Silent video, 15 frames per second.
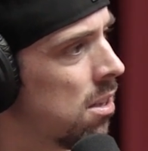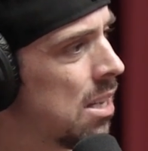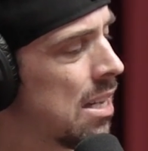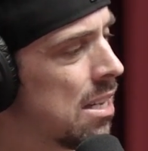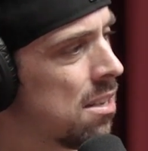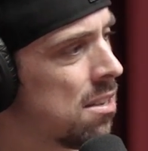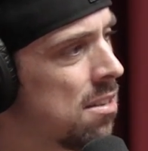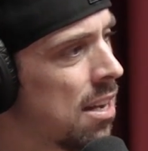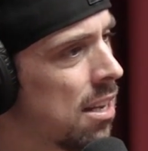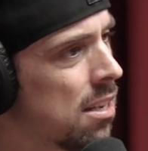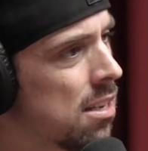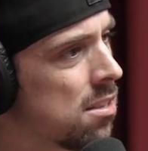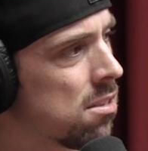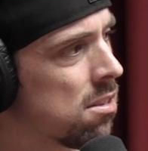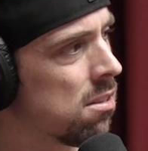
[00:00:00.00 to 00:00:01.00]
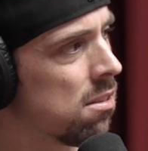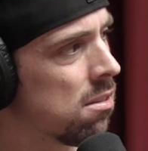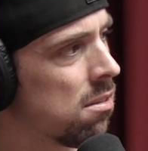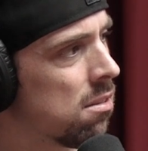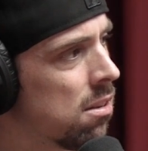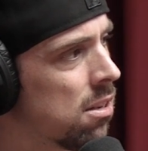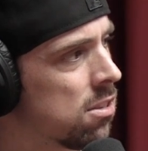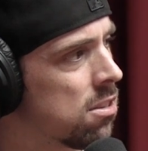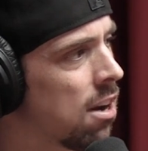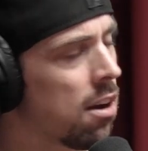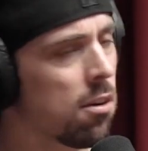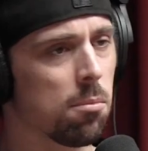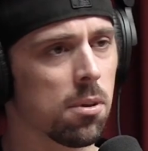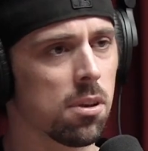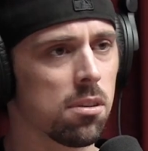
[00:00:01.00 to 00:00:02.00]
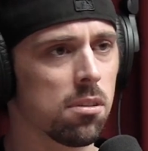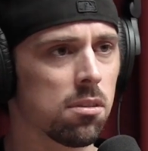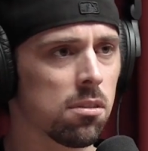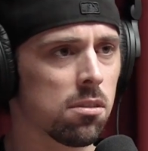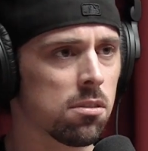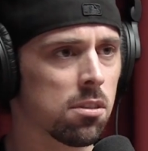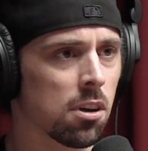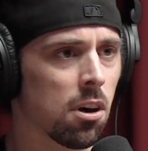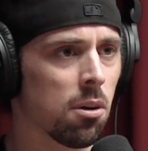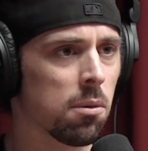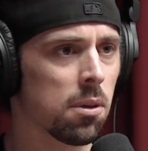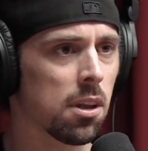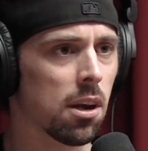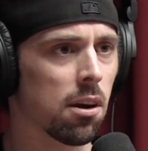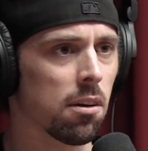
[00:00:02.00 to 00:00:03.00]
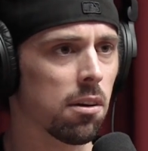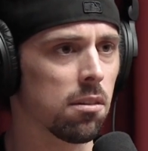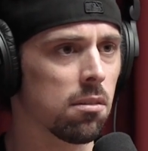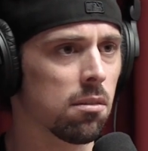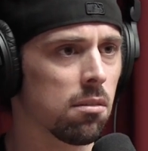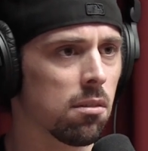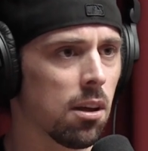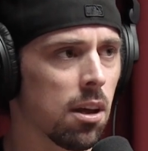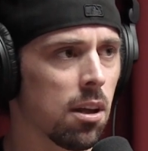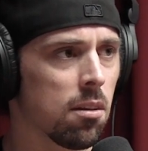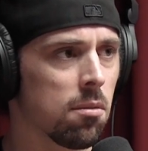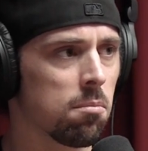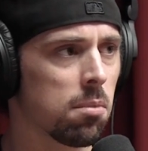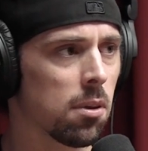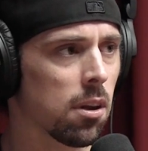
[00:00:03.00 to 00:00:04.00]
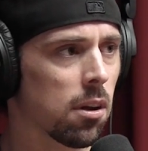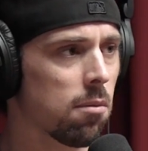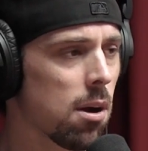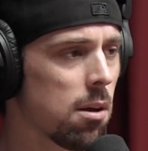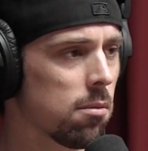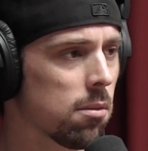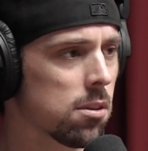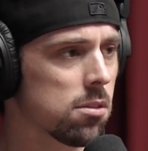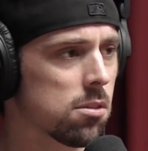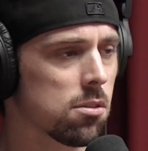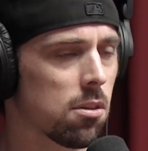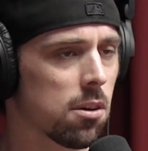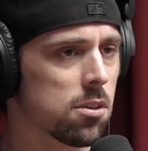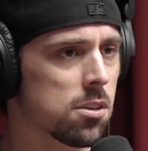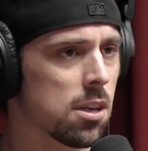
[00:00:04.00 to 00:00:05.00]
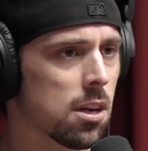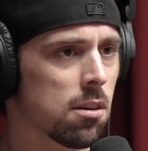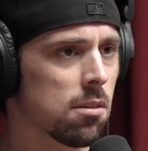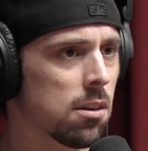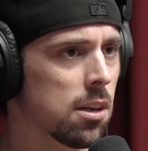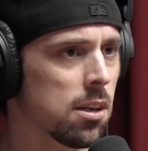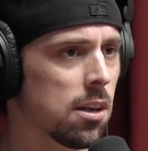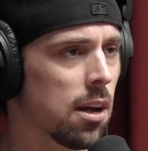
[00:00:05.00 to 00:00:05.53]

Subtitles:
indignance and entitlement to go in there and be like, well, this is ours now.